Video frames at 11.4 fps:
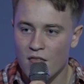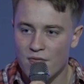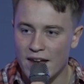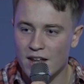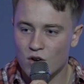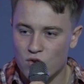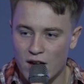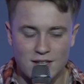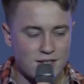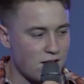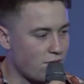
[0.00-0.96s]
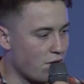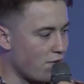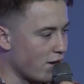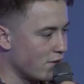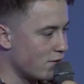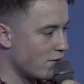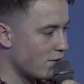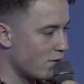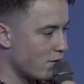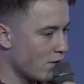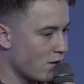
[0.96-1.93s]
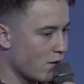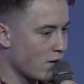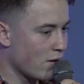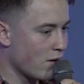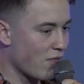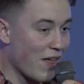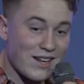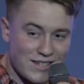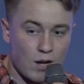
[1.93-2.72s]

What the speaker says: then created another event? That